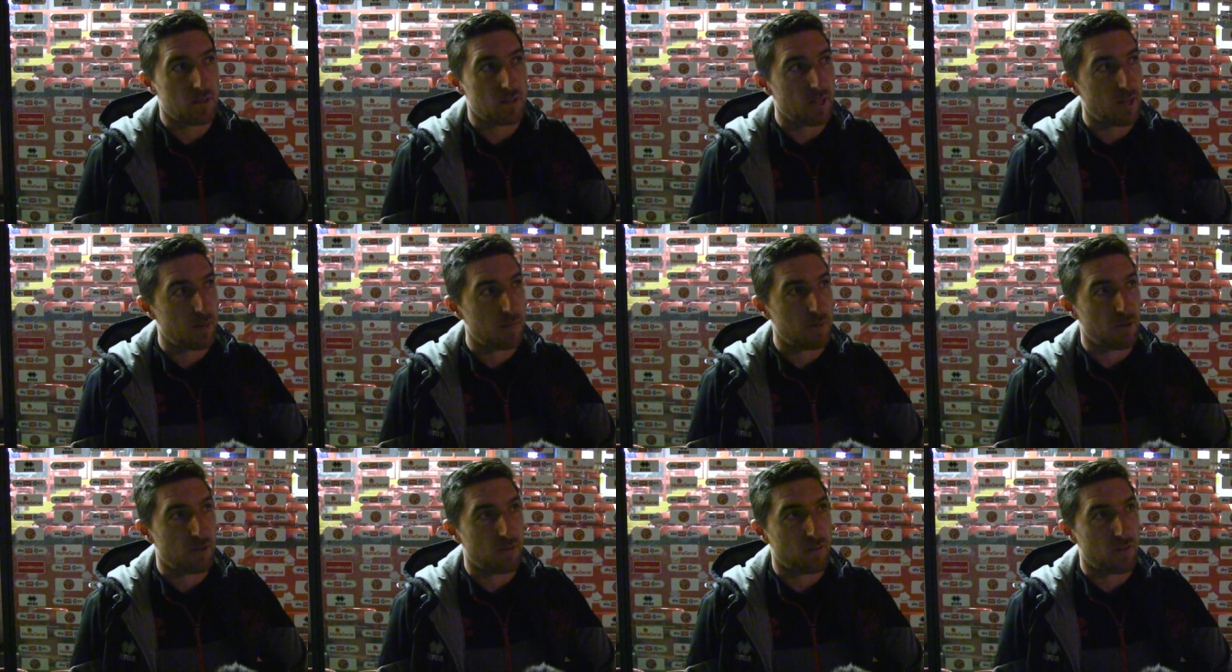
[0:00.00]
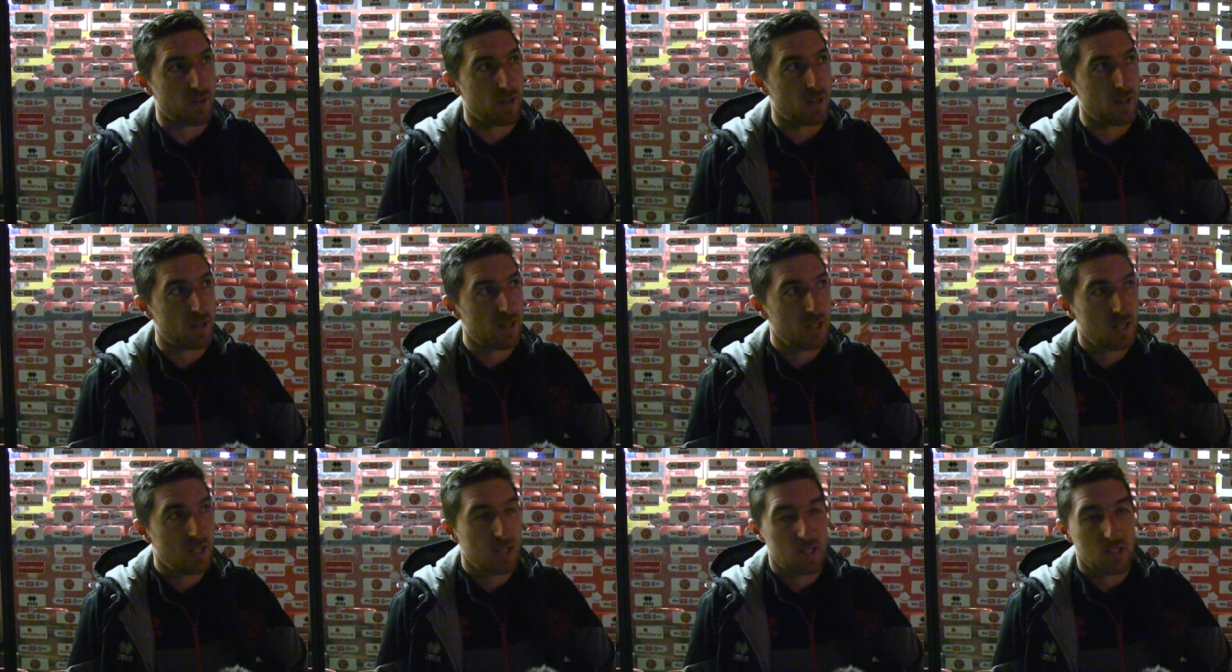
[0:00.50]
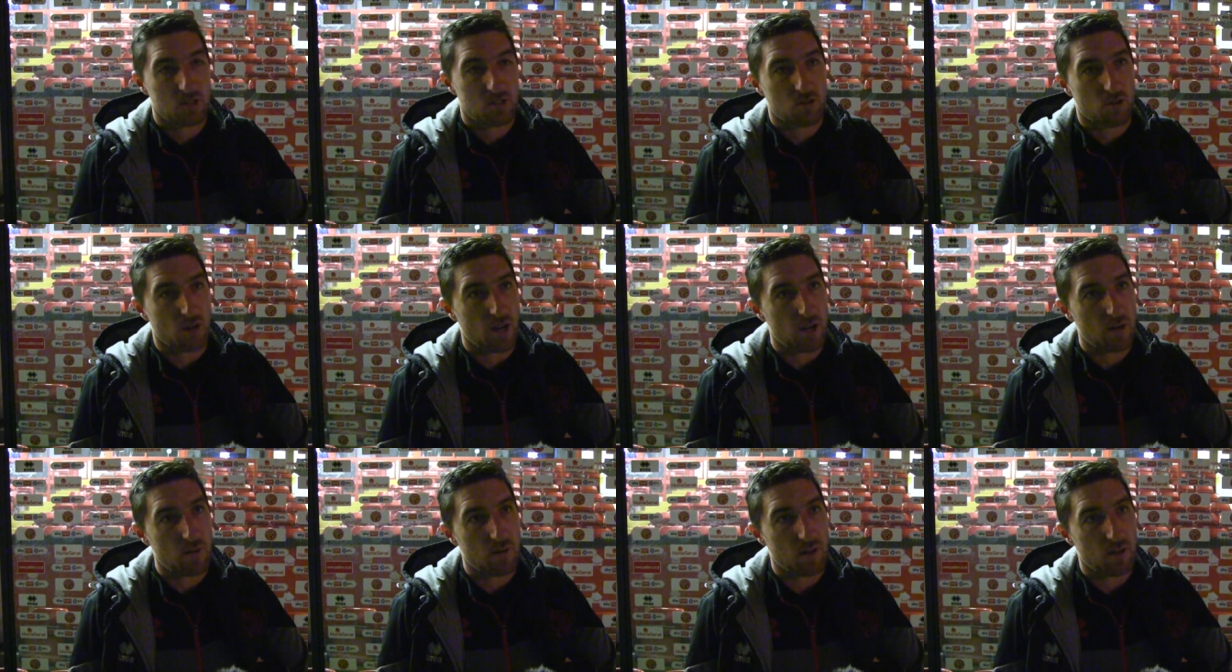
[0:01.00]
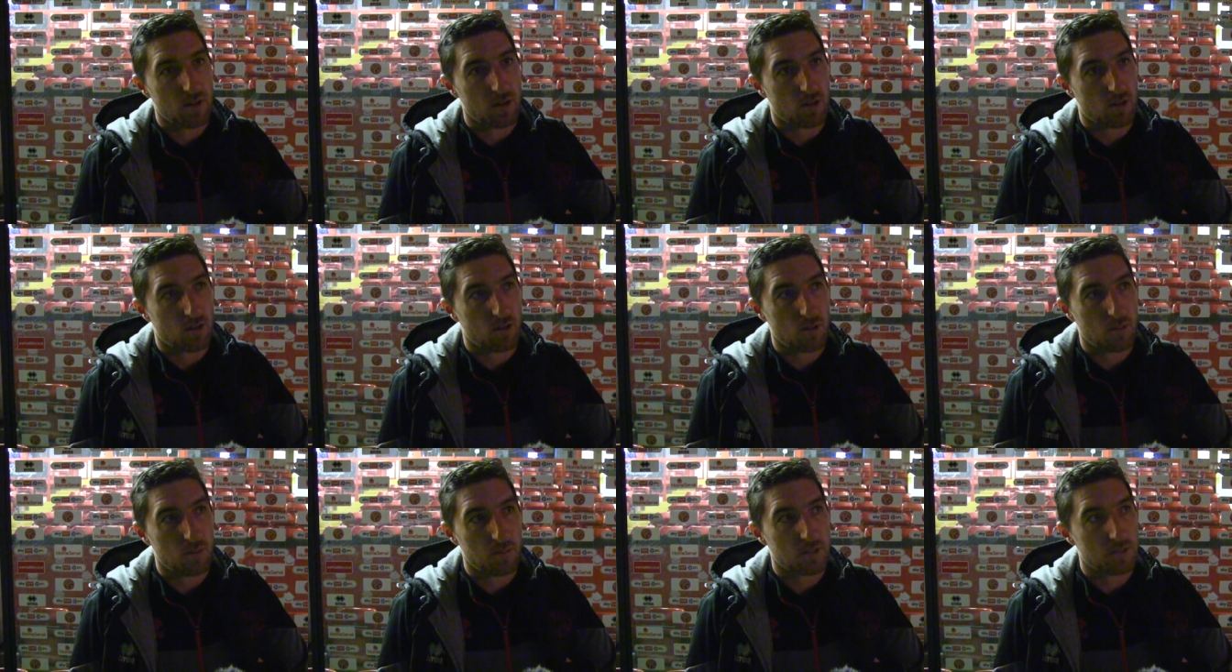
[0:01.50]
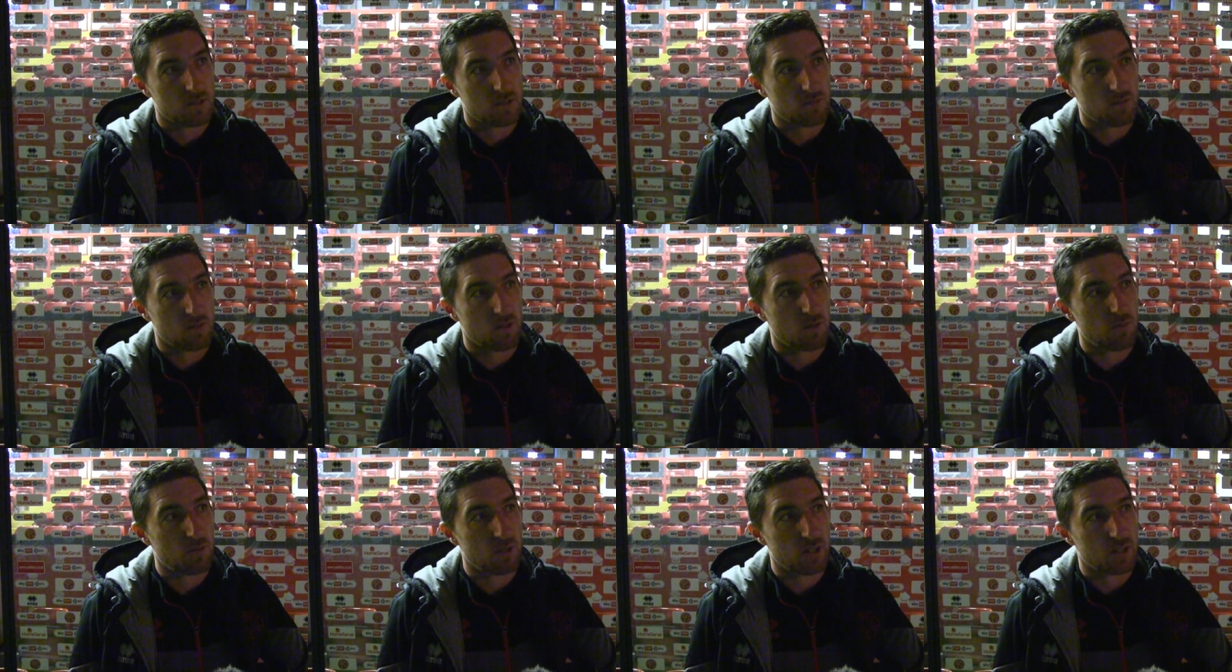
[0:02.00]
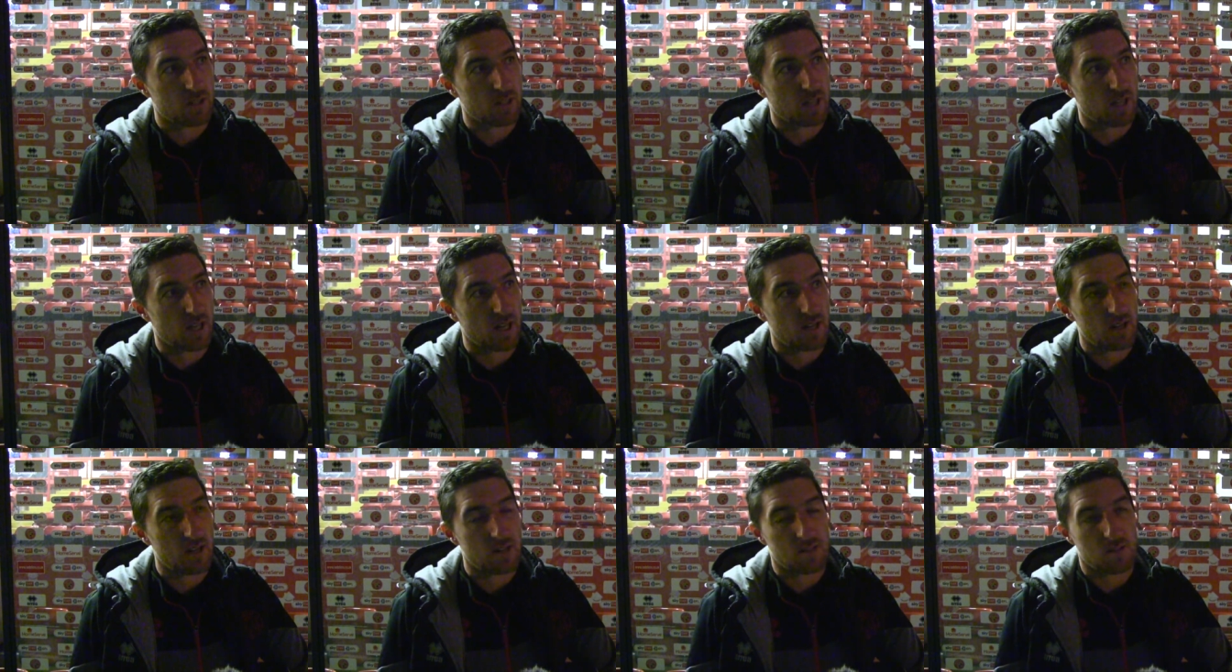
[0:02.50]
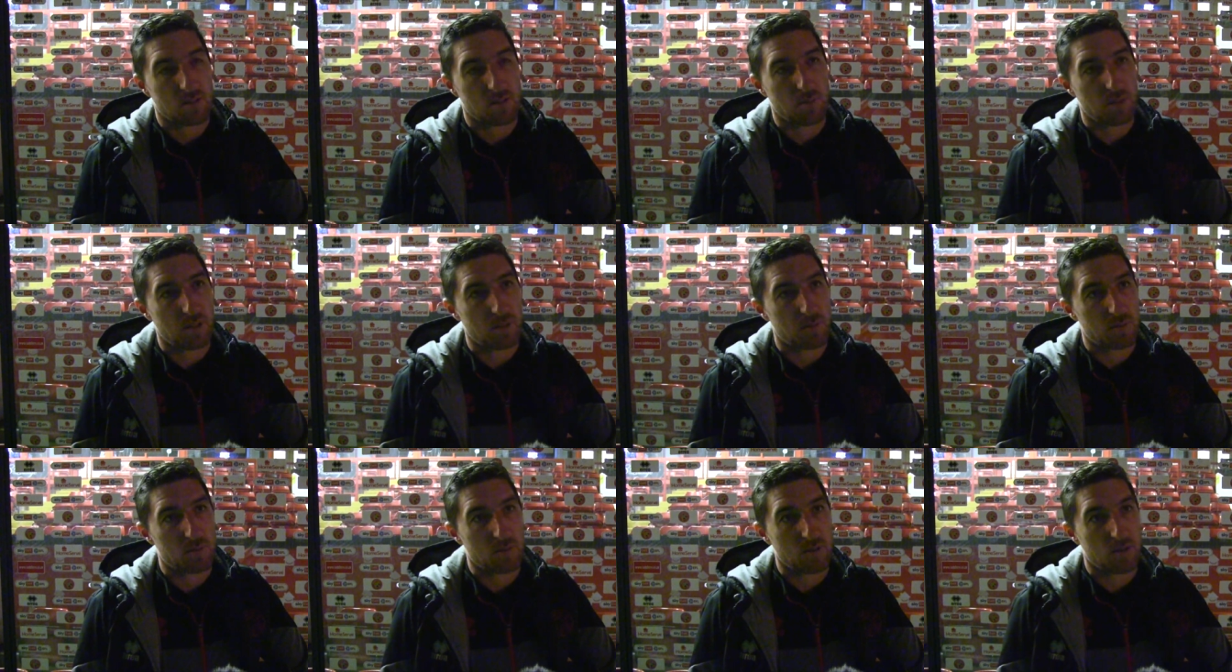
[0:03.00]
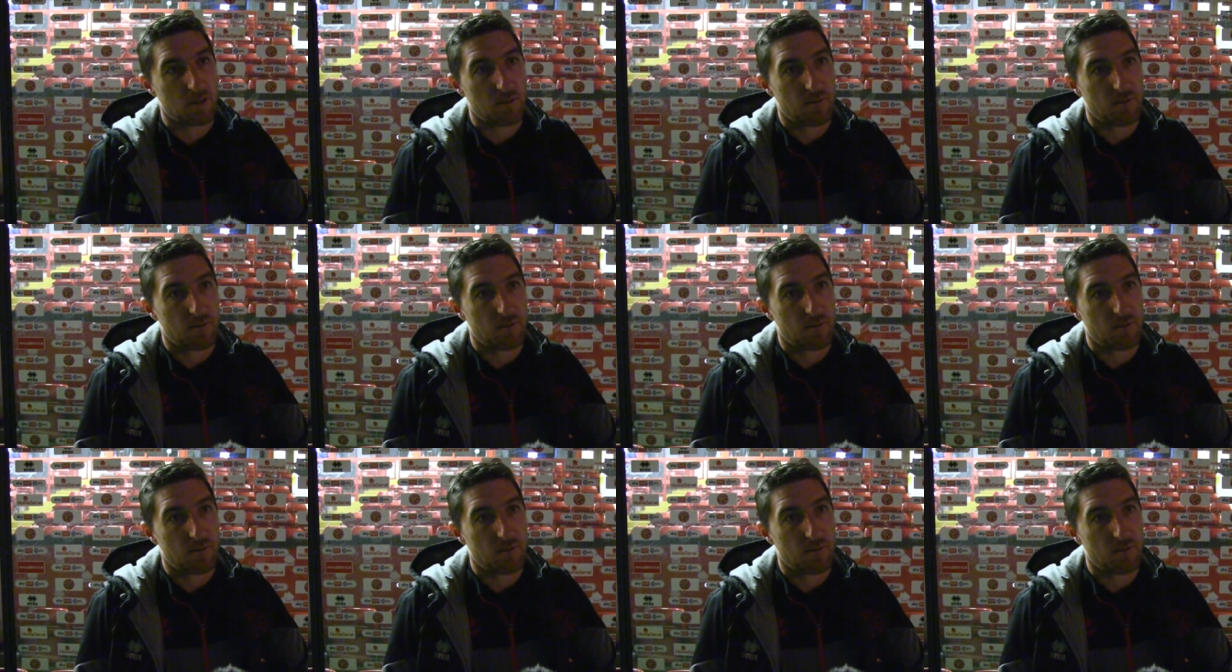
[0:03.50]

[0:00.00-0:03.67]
The atmosphere is great around the club. There's a real togetherness at the minute between